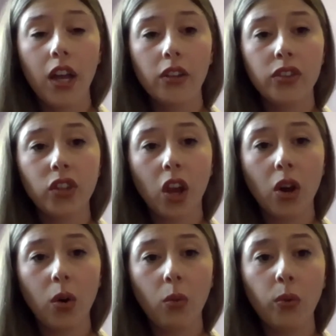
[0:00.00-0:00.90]

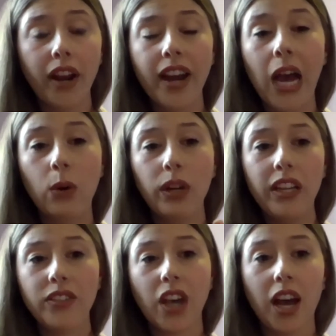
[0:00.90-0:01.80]
So right now
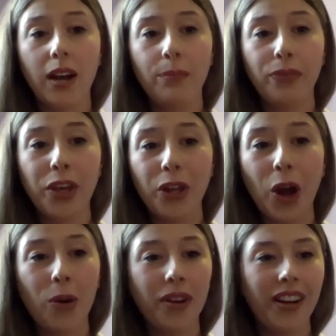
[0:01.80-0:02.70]
is you
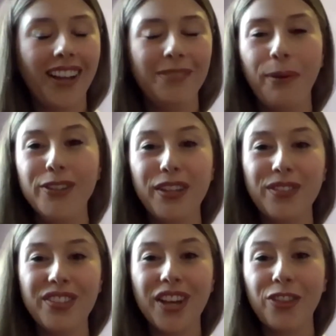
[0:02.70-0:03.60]
know, and Buzz
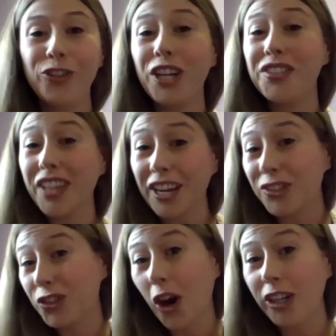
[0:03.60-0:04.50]
even said they're just getting
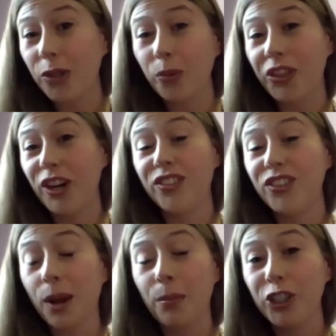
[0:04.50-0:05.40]
started with their
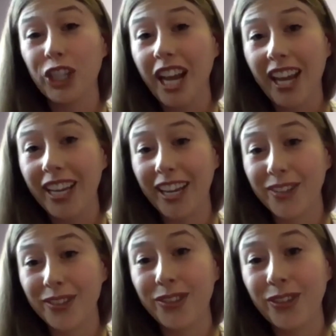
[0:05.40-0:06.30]
summer
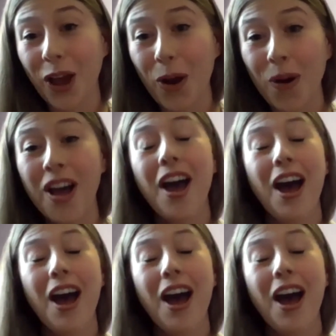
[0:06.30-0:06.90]
shenanigans. So